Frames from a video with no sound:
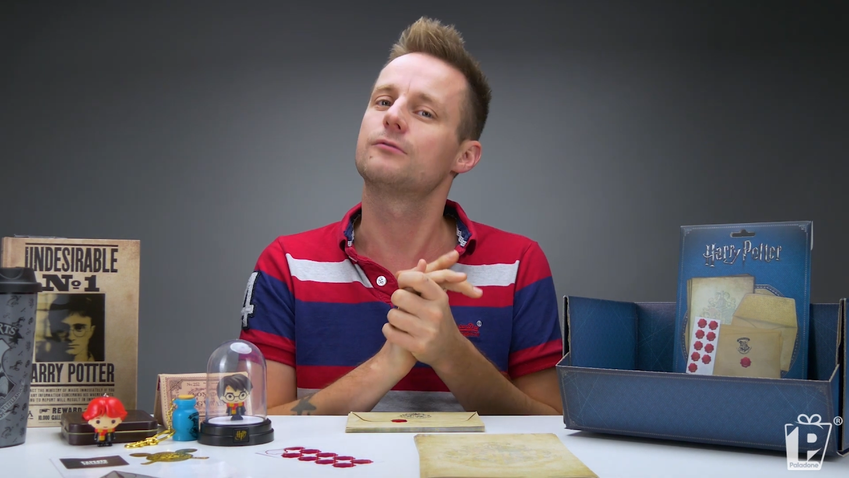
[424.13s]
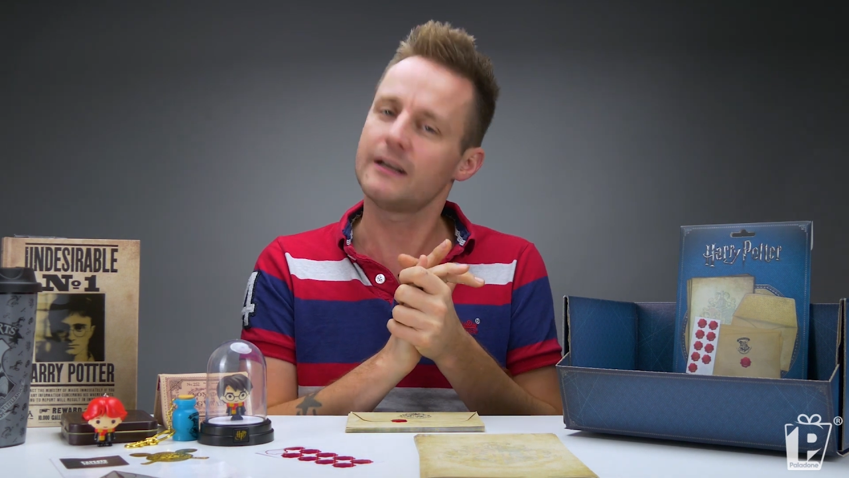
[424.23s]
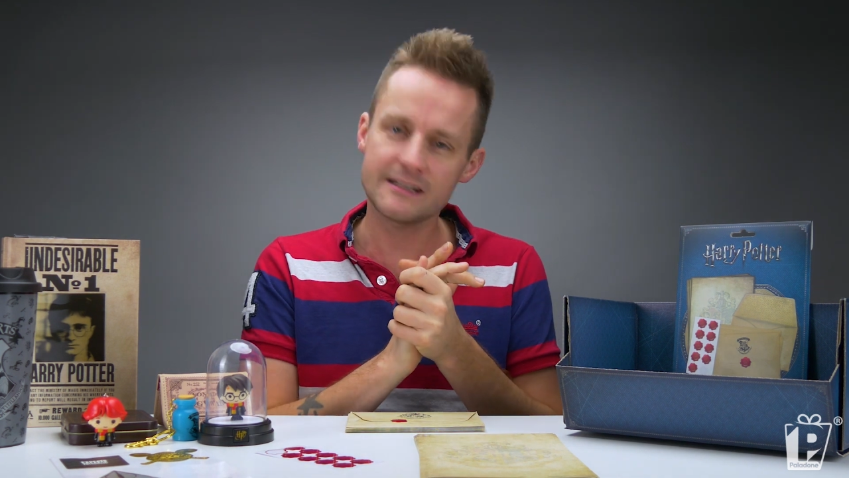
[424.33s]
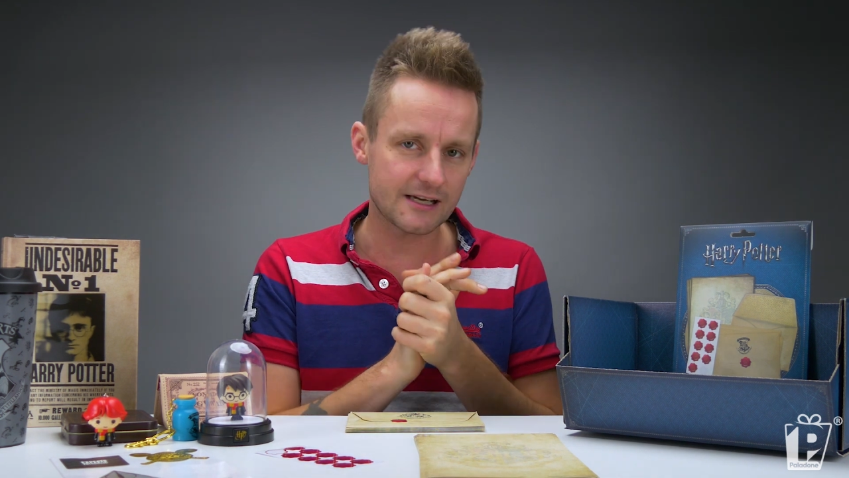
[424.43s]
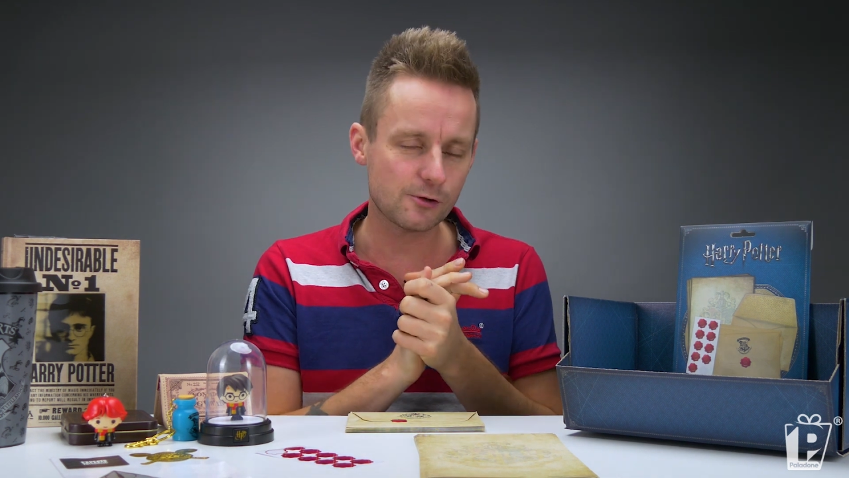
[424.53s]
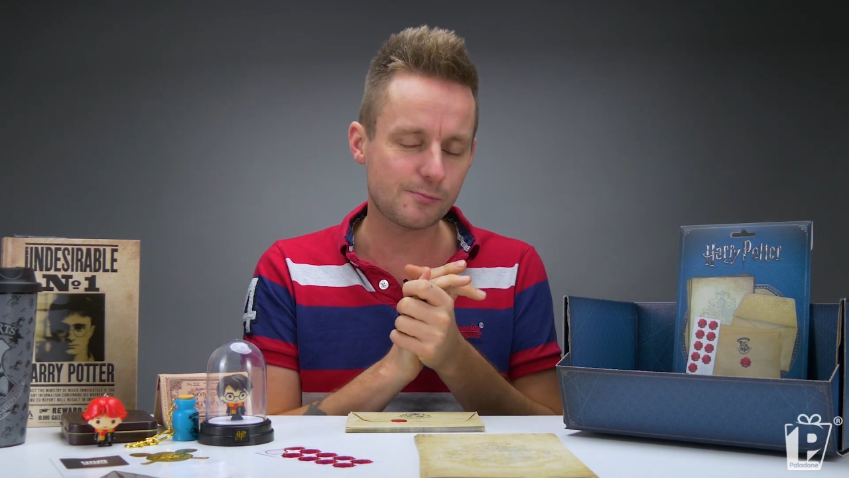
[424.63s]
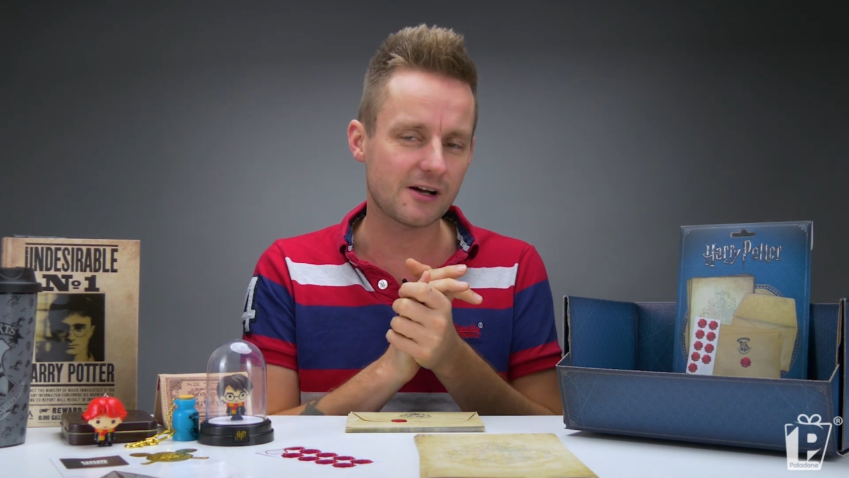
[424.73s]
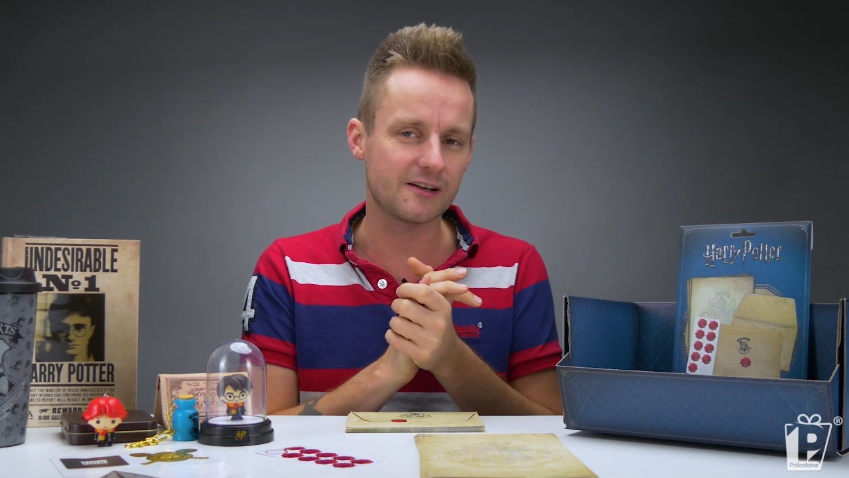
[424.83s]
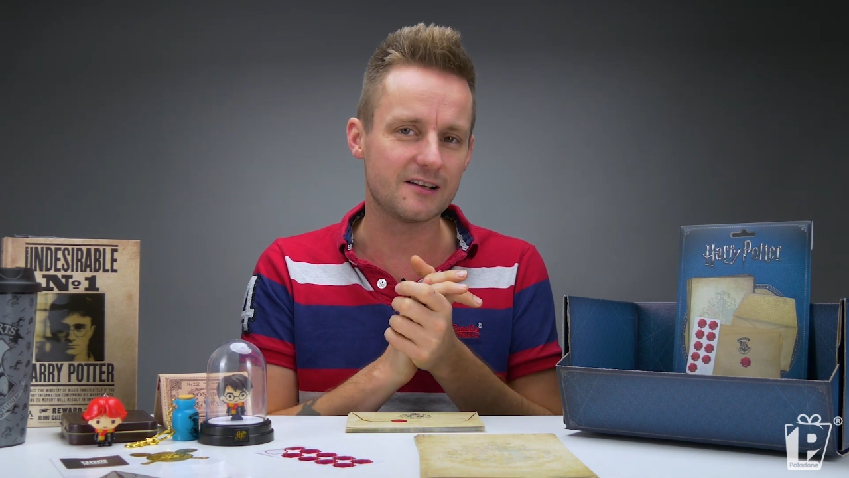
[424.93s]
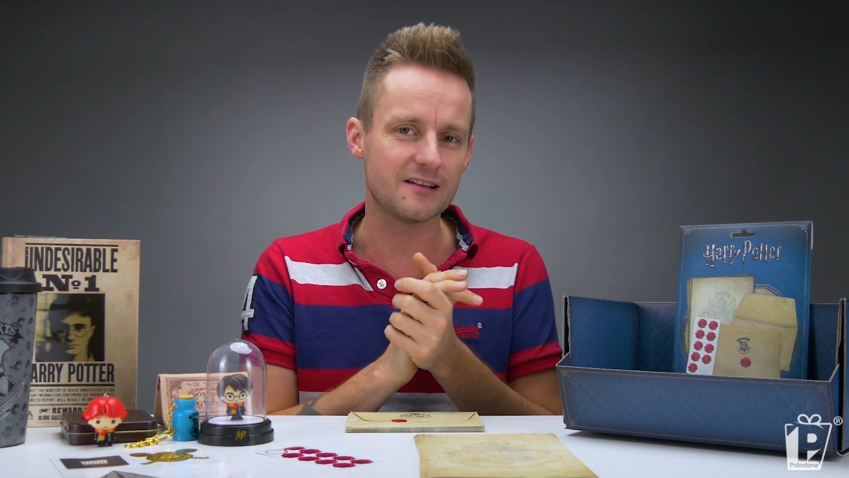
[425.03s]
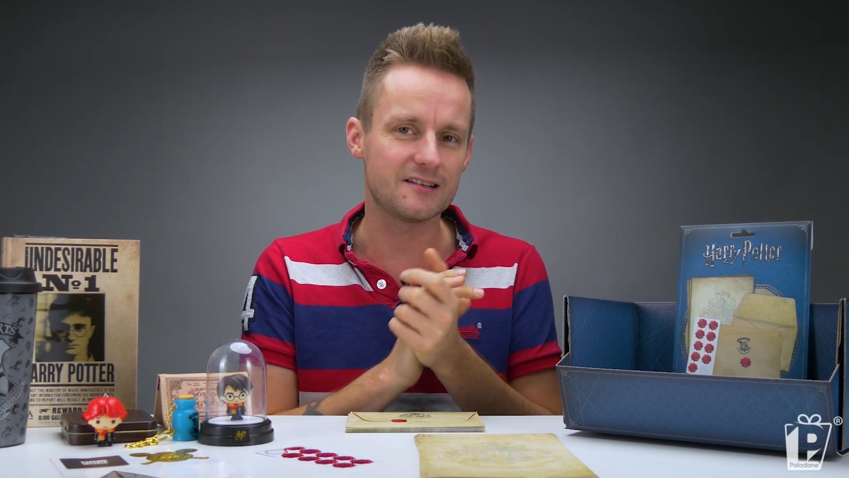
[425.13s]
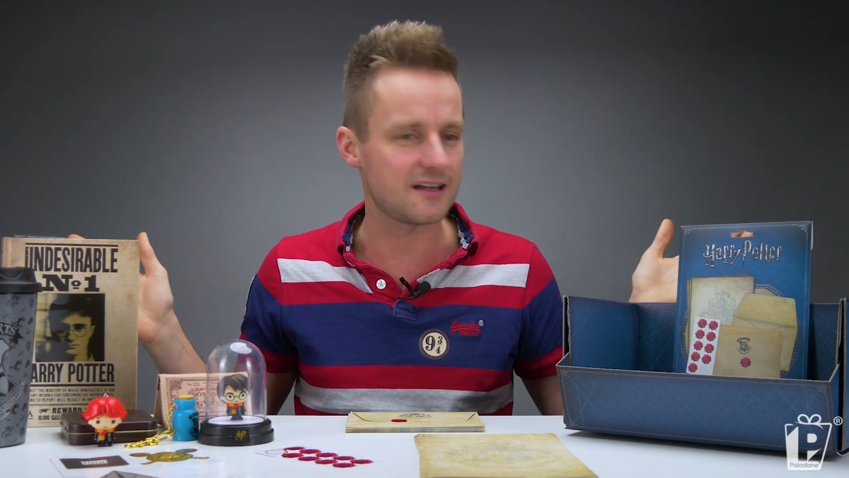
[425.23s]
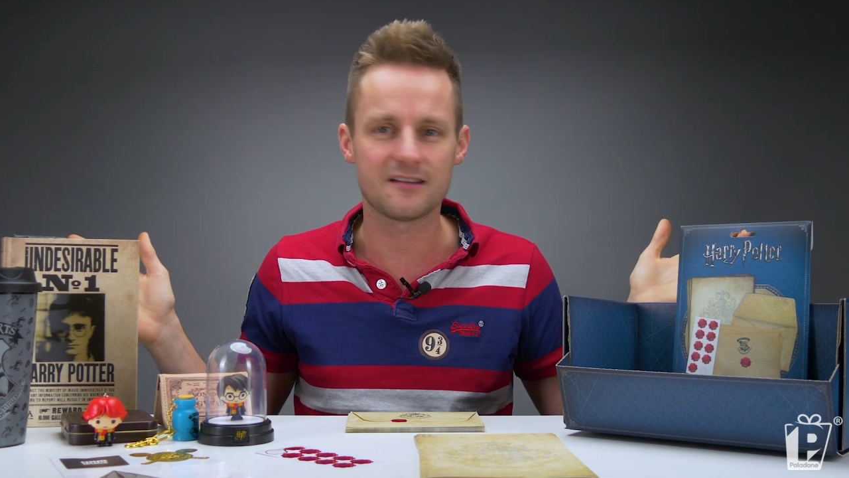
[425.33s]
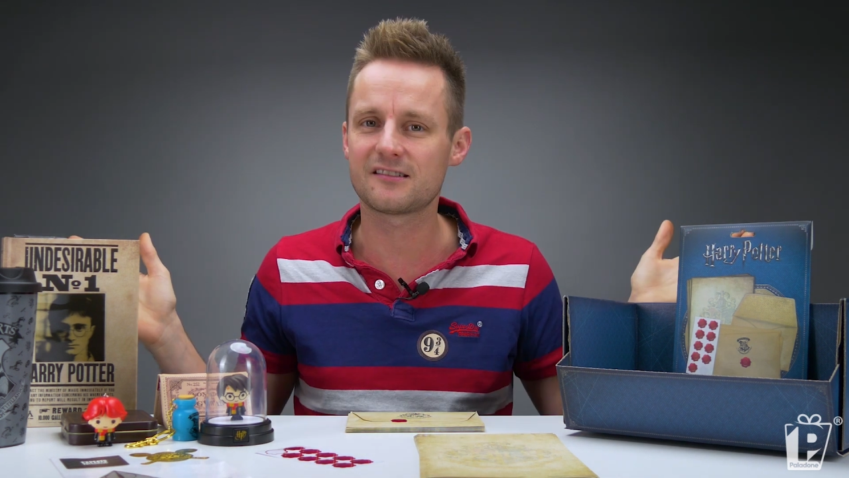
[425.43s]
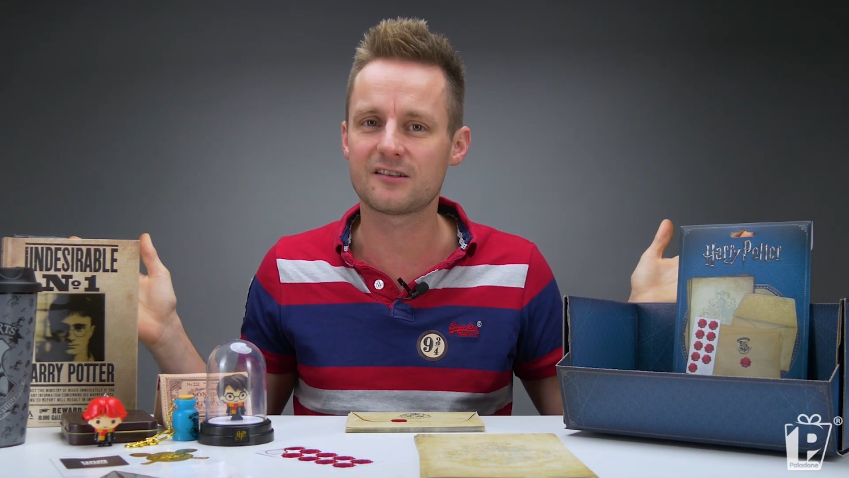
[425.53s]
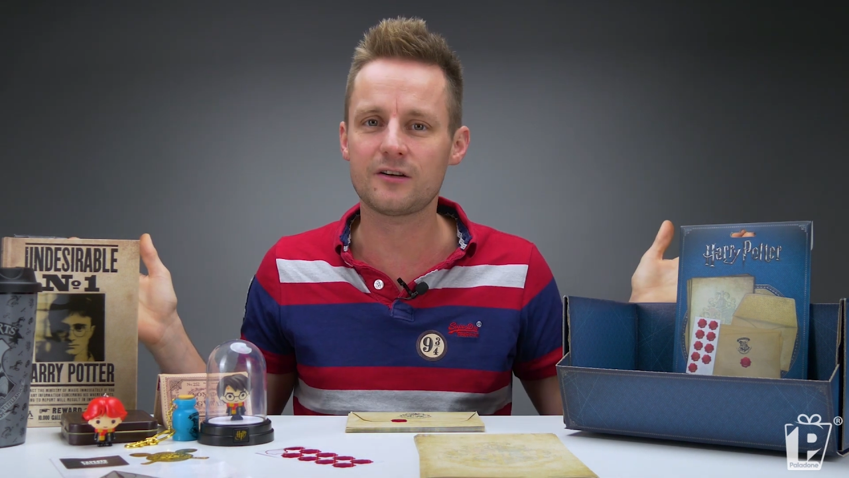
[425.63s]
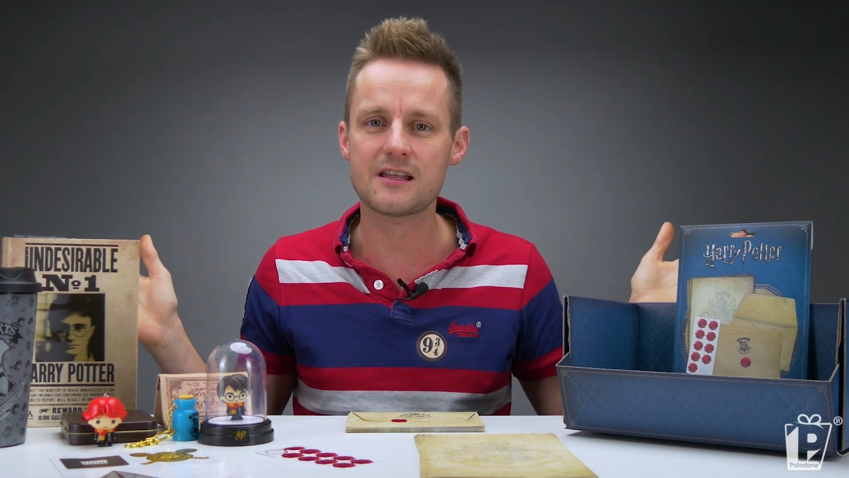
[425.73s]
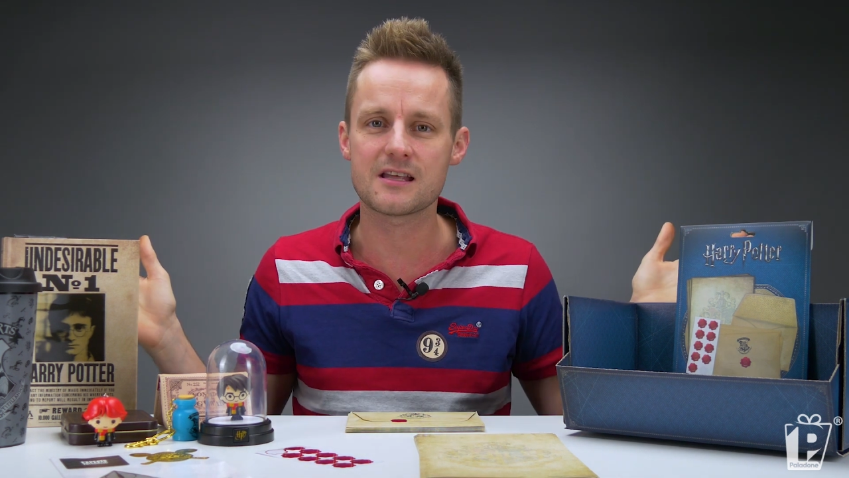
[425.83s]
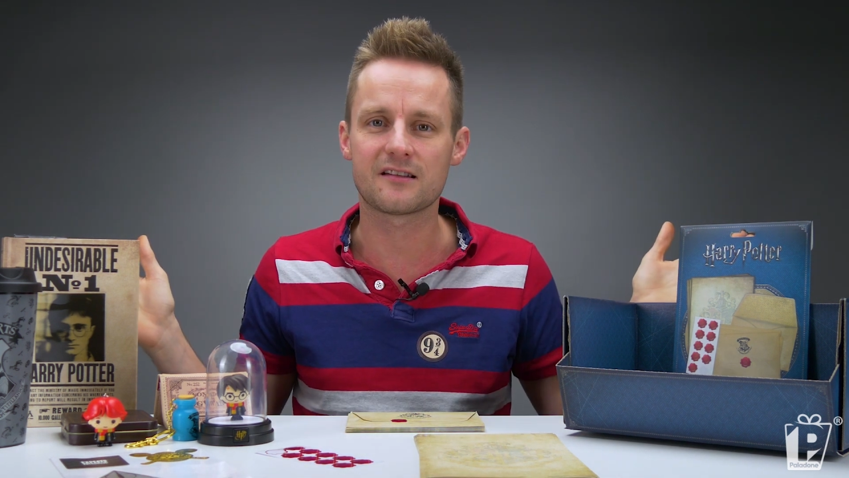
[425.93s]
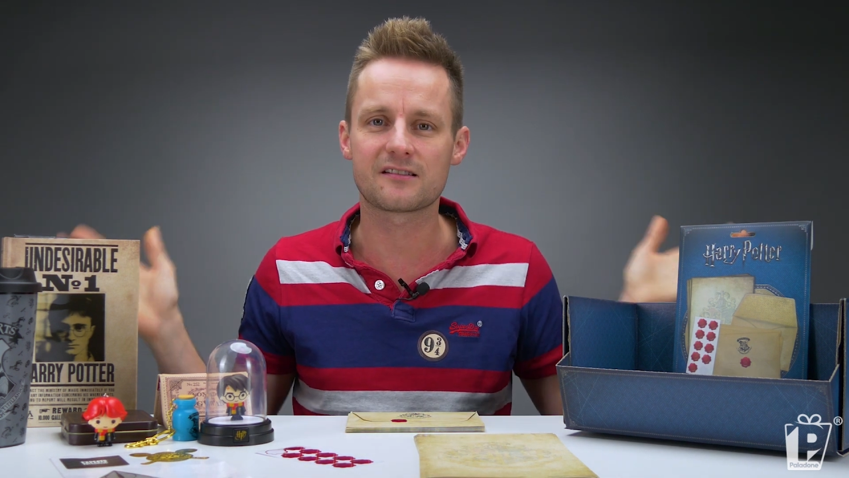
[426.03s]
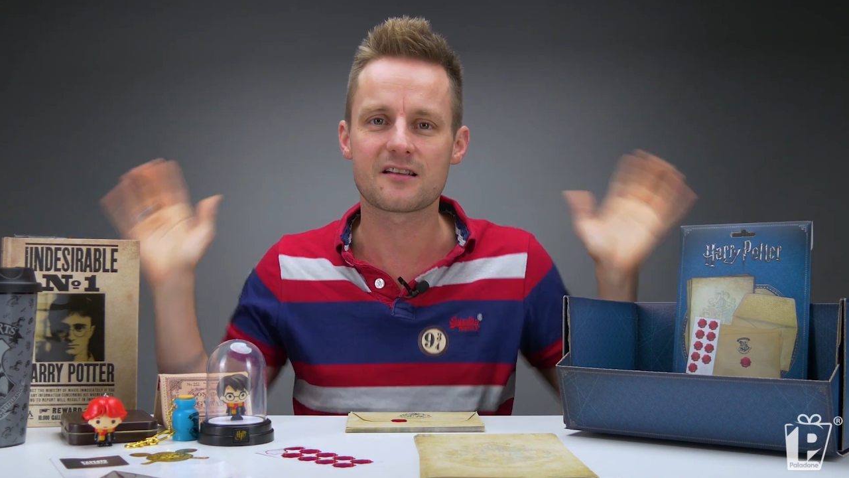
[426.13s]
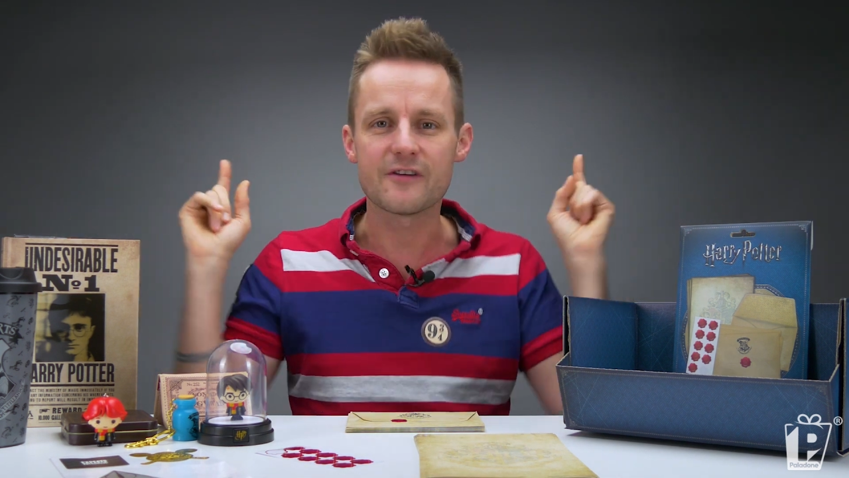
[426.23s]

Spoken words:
retail partners is stocking this